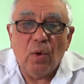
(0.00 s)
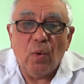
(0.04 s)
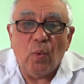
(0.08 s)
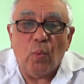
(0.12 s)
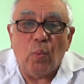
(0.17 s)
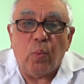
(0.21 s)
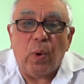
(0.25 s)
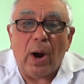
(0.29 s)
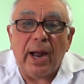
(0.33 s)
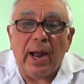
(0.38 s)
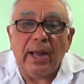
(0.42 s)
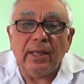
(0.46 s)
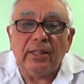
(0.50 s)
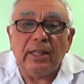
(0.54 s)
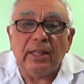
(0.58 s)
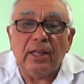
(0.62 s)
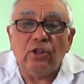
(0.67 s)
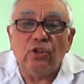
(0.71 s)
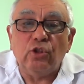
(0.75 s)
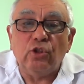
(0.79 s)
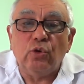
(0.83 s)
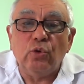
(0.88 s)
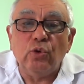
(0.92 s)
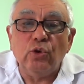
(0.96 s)
Why
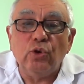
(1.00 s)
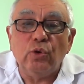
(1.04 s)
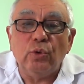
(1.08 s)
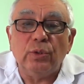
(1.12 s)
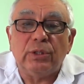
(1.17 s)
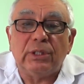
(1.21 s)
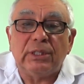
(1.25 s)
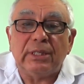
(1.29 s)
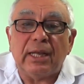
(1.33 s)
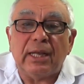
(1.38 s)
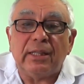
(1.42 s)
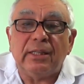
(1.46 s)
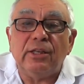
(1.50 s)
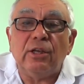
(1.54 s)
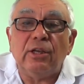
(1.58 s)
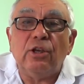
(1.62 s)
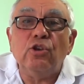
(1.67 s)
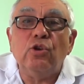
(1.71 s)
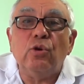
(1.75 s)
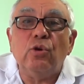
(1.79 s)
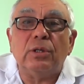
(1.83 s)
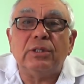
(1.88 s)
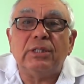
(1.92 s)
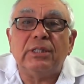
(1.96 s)
then do you set
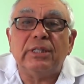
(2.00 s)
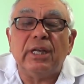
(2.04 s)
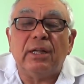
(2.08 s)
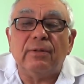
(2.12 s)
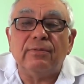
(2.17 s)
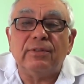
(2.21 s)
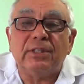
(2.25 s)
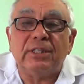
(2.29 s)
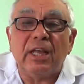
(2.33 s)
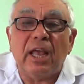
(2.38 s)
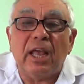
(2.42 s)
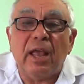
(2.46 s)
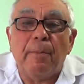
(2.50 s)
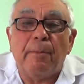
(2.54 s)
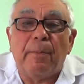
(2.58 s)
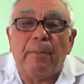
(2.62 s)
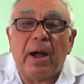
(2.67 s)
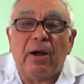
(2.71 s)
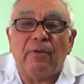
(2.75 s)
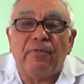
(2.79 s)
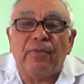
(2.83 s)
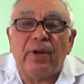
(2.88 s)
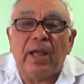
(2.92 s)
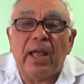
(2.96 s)
yourselves
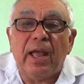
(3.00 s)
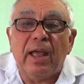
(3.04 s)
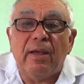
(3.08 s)
above